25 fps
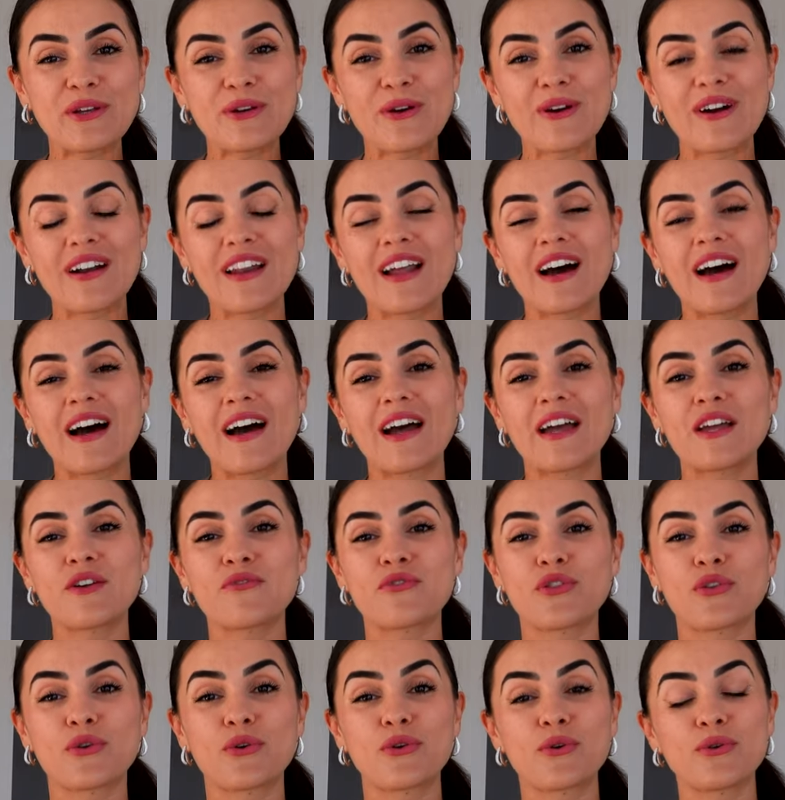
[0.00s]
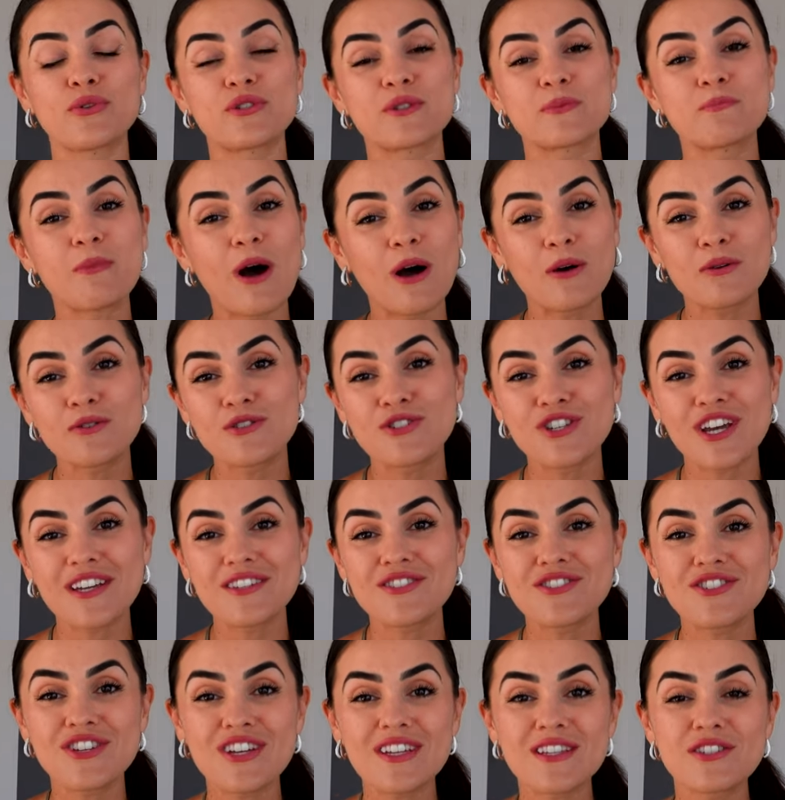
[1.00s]
your life through small
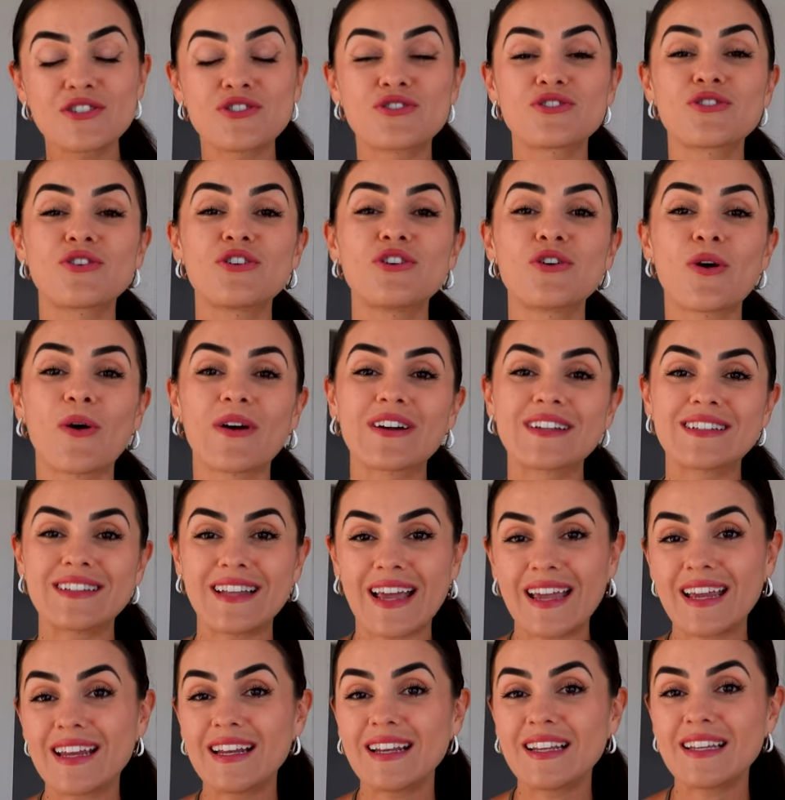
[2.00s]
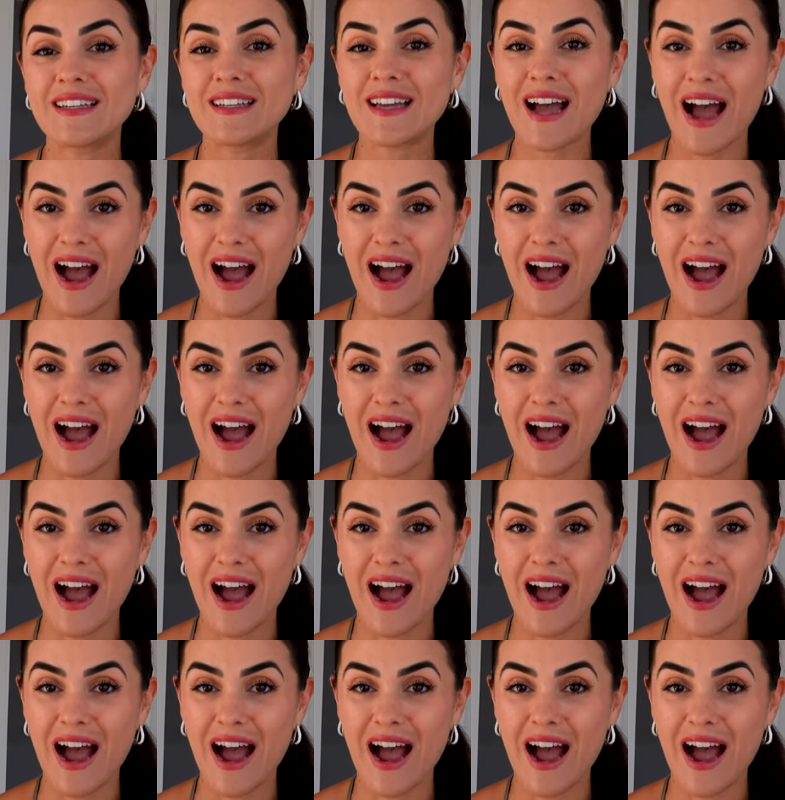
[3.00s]
changes to your daily